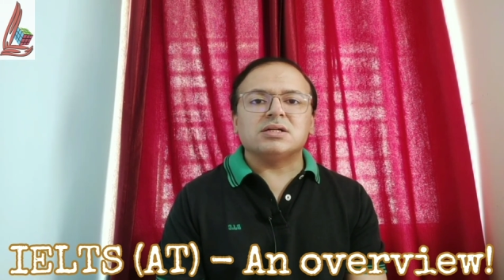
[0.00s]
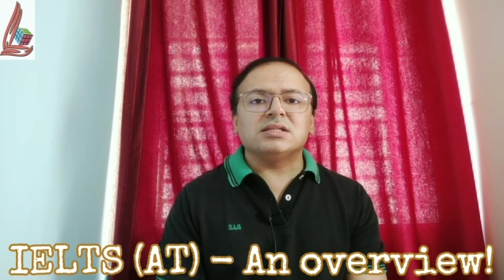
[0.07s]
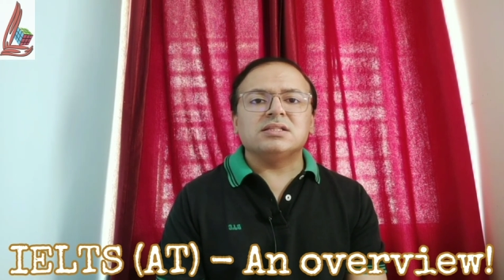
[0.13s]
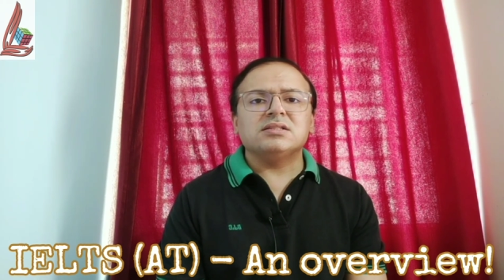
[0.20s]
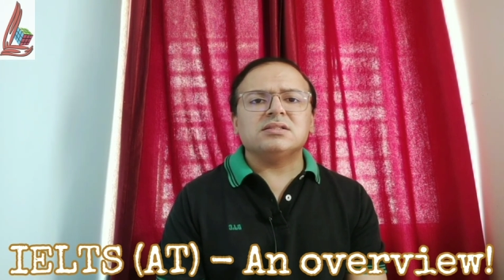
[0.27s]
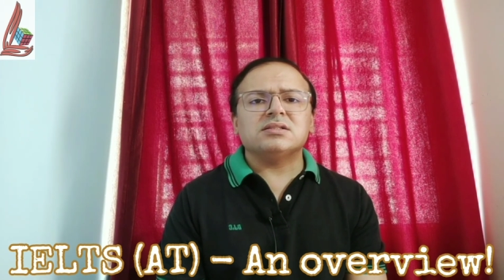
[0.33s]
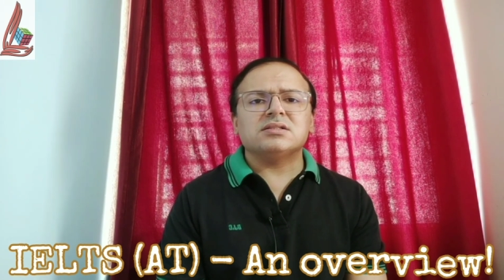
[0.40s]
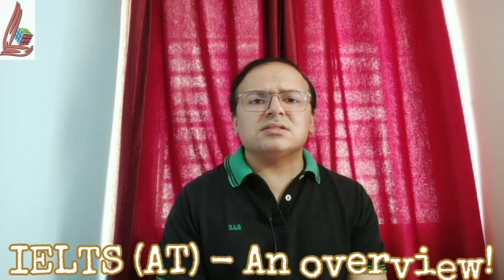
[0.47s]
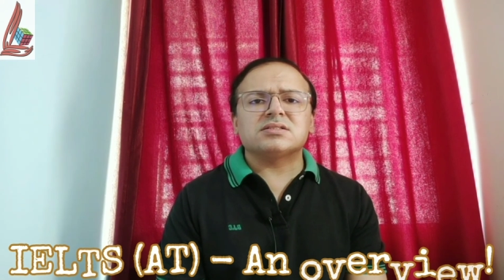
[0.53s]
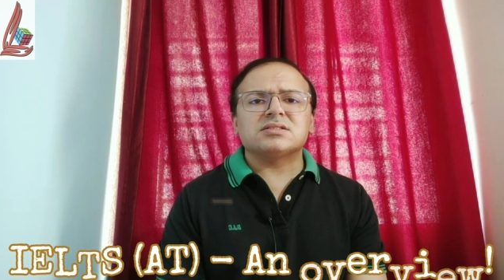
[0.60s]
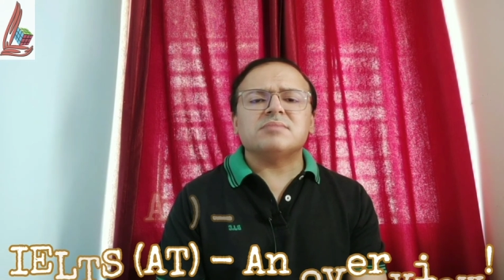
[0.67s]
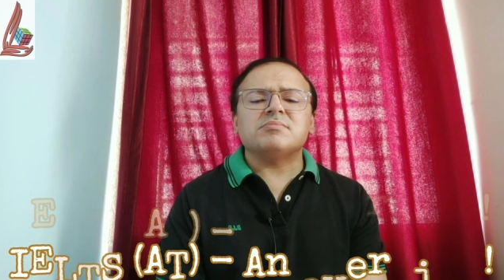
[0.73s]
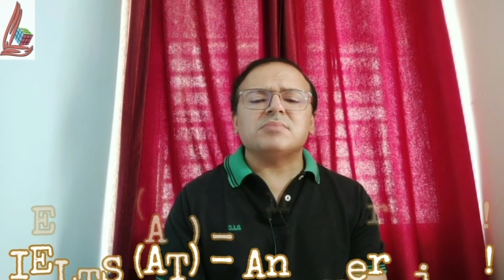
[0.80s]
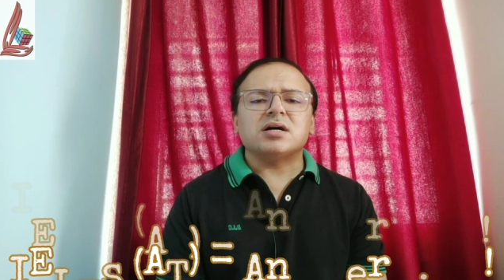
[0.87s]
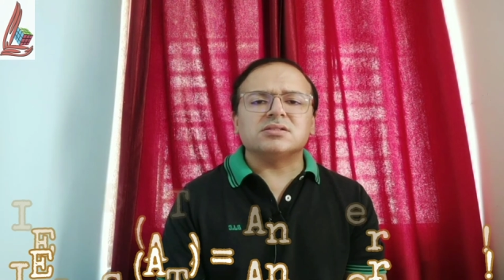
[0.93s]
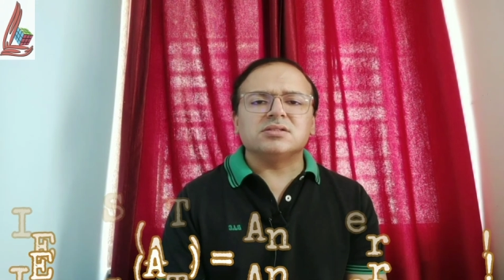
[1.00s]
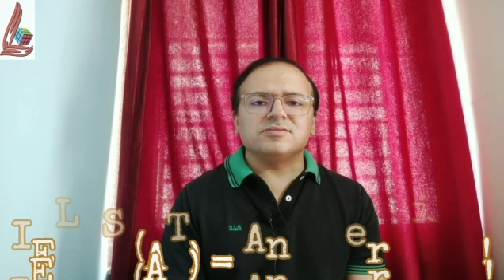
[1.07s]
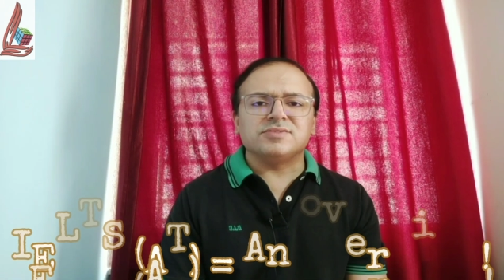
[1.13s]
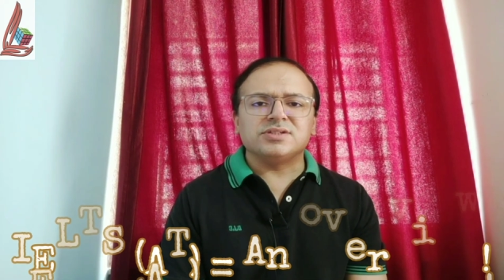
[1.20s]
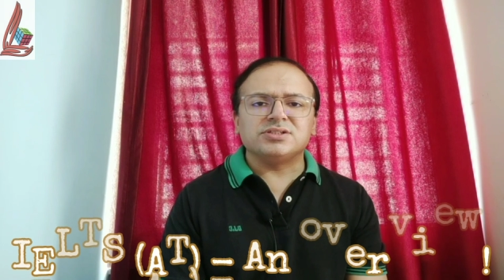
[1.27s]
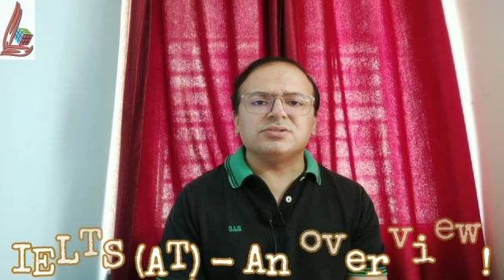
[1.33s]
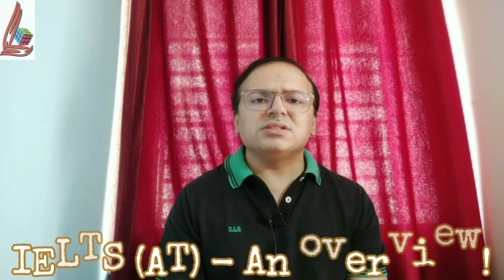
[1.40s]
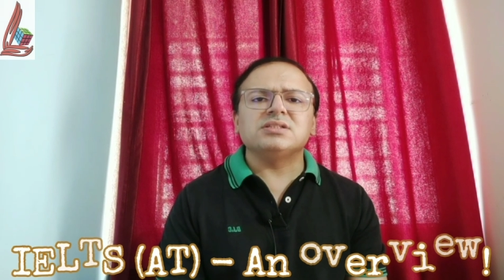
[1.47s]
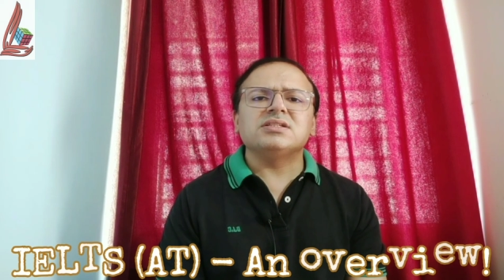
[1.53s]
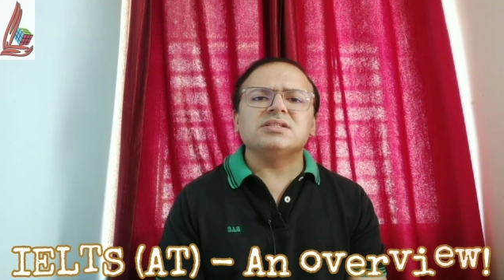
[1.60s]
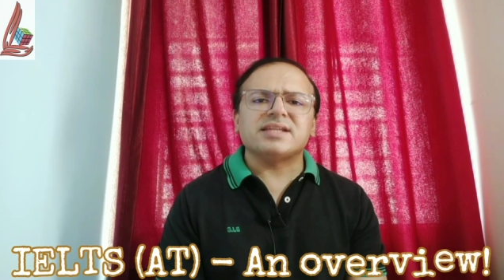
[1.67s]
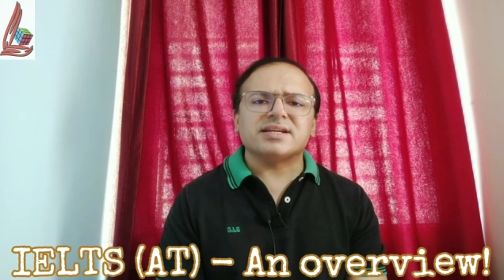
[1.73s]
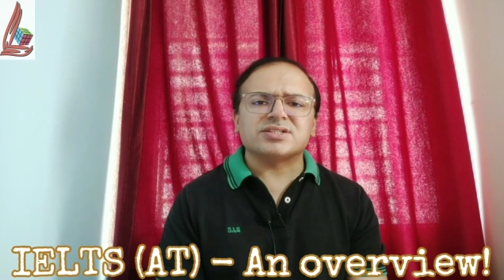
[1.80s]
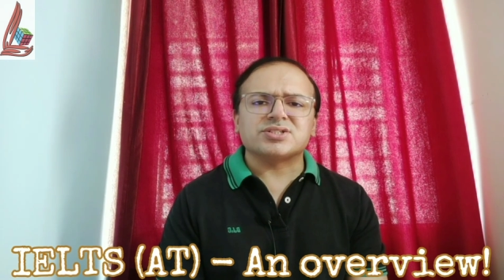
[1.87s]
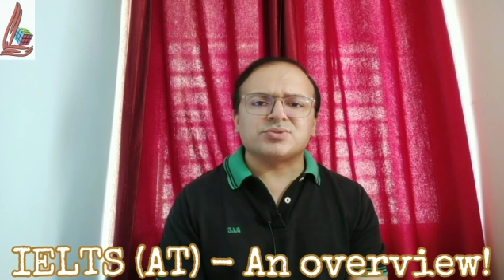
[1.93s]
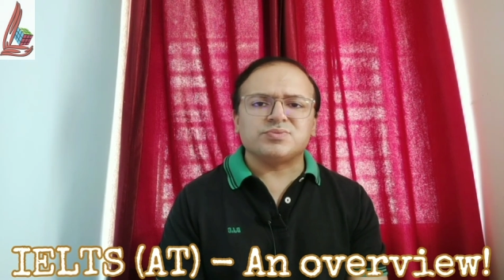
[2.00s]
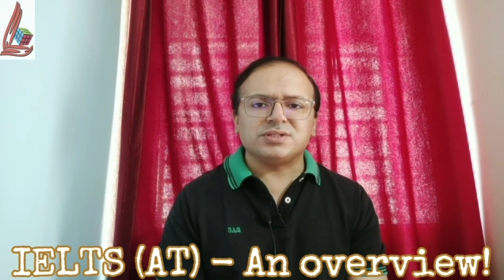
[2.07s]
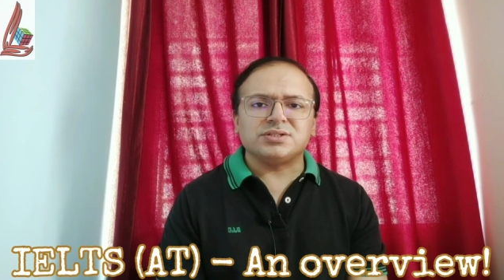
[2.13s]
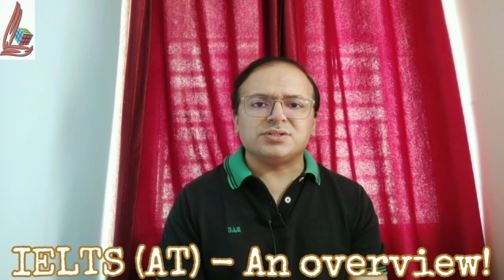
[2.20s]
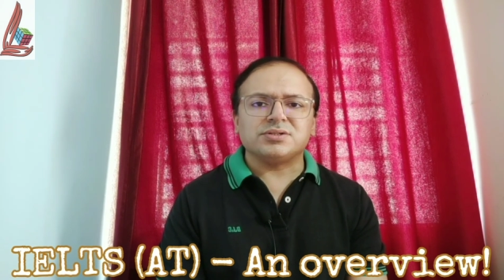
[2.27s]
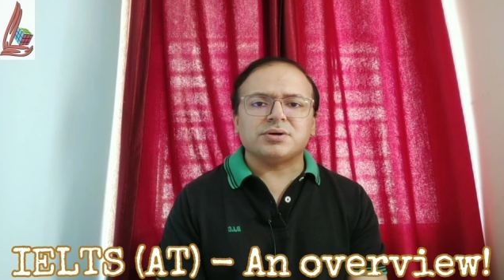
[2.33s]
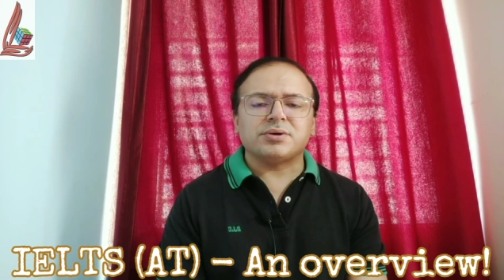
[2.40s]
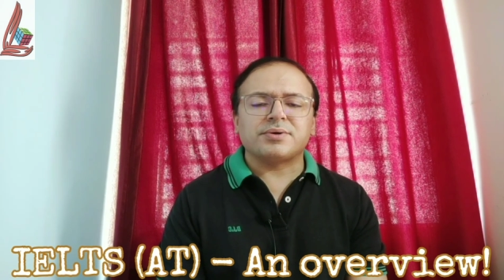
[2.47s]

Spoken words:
in some other video, in the next video.